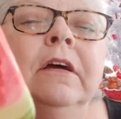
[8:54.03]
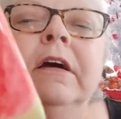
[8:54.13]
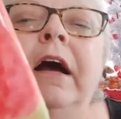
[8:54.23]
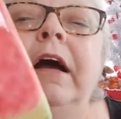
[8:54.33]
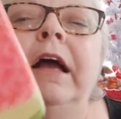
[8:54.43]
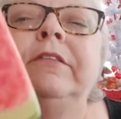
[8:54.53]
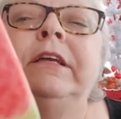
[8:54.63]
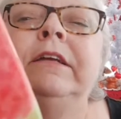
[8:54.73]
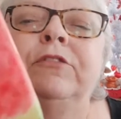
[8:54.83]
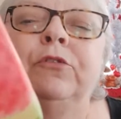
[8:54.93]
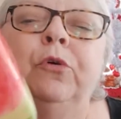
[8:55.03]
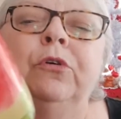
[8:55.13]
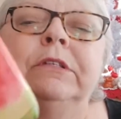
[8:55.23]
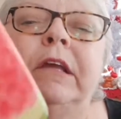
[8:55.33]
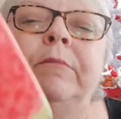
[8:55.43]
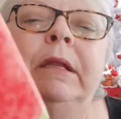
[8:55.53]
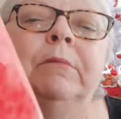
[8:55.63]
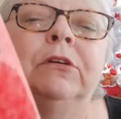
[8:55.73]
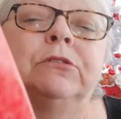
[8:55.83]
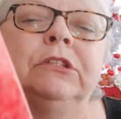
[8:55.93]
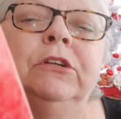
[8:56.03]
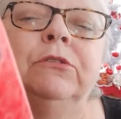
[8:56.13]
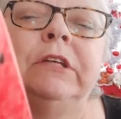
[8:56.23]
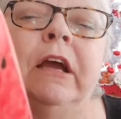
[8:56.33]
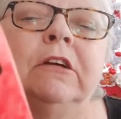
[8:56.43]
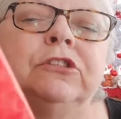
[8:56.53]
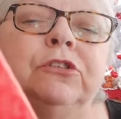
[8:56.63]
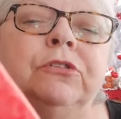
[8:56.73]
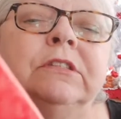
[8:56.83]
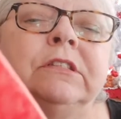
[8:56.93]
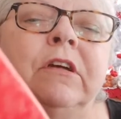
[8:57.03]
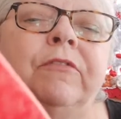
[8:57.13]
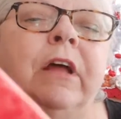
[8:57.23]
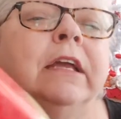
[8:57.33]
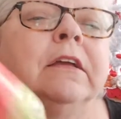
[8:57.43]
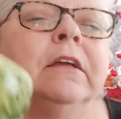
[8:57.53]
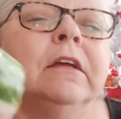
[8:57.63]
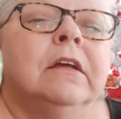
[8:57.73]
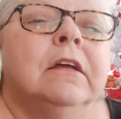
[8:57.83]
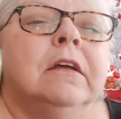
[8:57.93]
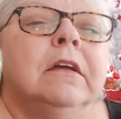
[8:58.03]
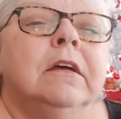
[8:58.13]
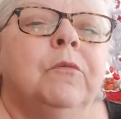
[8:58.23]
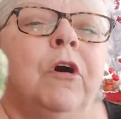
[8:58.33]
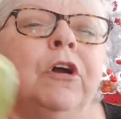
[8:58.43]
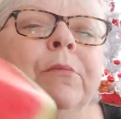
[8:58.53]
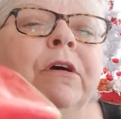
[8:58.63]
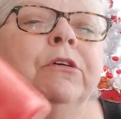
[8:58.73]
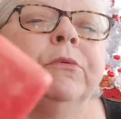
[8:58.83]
uh, I think it's cool because they made them look, you know, textured and stuff like watermelon